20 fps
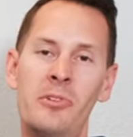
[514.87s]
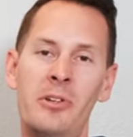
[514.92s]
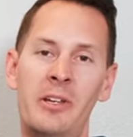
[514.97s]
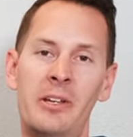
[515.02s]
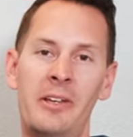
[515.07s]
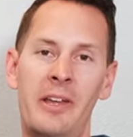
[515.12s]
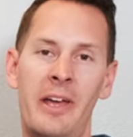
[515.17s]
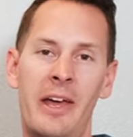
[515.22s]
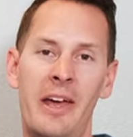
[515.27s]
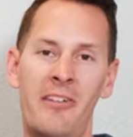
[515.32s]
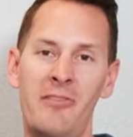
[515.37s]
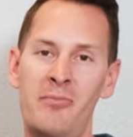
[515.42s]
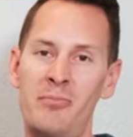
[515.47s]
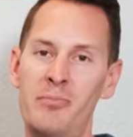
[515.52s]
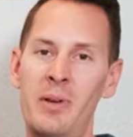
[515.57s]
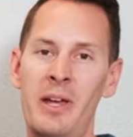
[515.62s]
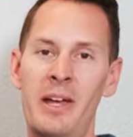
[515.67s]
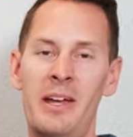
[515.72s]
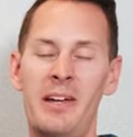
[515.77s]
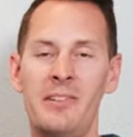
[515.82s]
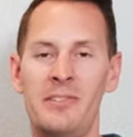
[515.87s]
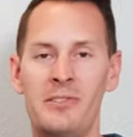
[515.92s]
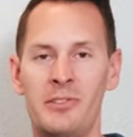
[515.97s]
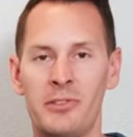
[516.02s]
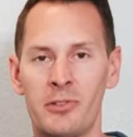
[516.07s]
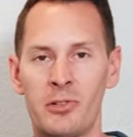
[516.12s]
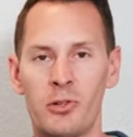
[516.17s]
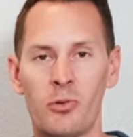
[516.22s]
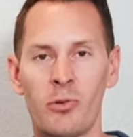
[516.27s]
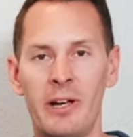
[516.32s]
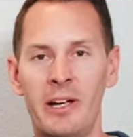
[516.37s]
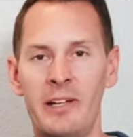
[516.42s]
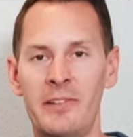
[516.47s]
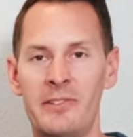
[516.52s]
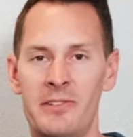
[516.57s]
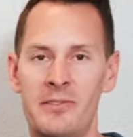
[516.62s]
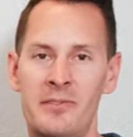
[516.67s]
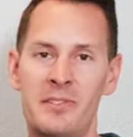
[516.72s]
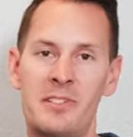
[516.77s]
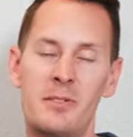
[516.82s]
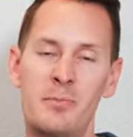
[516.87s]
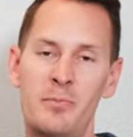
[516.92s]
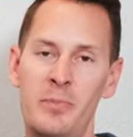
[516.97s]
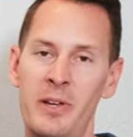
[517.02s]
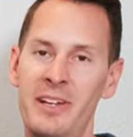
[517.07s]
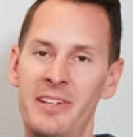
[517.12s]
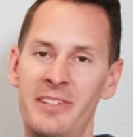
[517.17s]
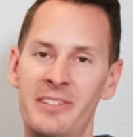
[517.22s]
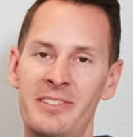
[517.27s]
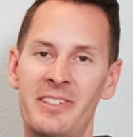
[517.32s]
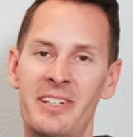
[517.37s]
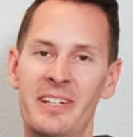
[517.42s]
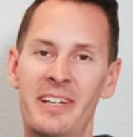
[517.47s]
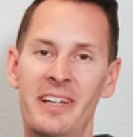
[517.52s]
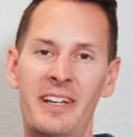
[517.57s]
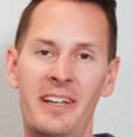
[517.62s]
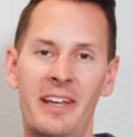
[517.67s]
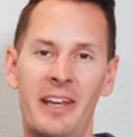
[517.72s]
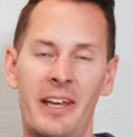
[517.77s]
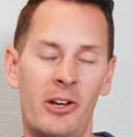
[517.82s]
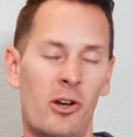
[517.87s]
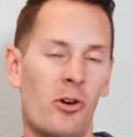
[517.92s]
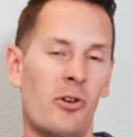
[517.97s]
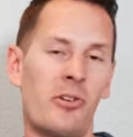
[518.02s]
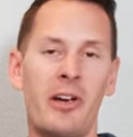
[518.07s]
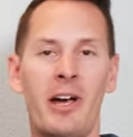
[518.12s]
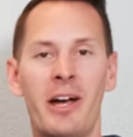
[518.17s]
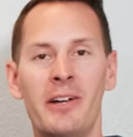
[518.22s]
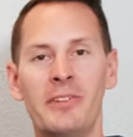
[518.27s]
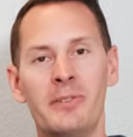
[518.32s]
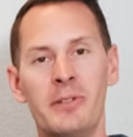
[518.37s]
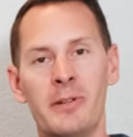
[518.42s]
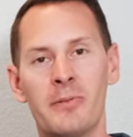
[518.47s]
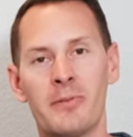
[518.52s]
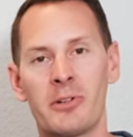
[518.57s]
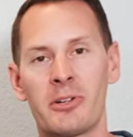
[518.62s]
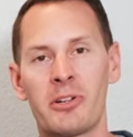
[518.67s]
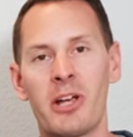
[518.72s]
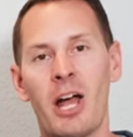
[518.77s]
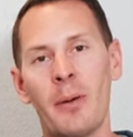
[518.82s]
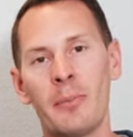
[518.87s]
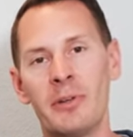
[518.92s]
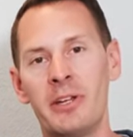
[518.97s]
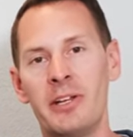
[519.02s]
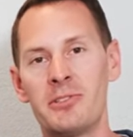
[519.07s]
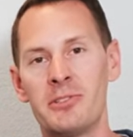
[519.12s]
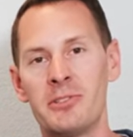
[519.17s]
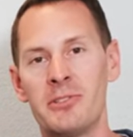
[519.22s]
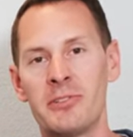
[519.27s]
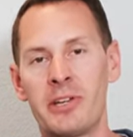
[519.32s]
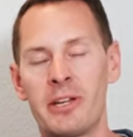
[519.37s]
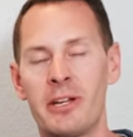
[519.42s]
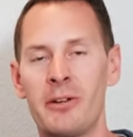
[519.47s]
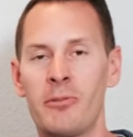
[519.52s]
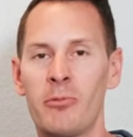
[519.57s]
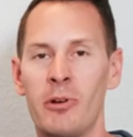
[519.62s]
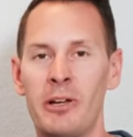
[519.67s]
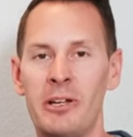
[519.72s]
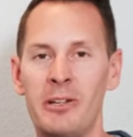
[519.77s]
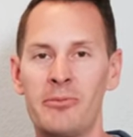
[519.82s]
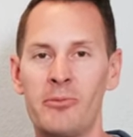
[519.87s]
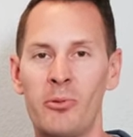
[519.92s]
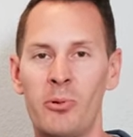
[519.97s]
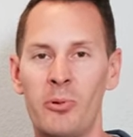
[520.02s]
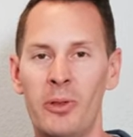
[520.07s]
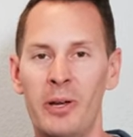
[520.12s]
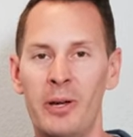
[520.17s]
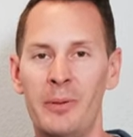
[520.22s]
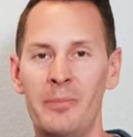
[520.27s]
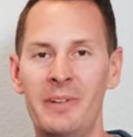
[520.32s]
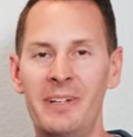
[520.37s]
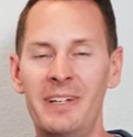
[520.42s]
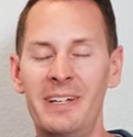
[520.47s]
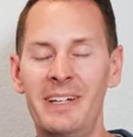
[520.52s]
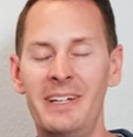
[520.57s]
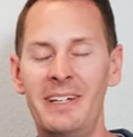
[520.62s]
You need to have beds and crates and space and all kinds of different accommodations kind of ready for them.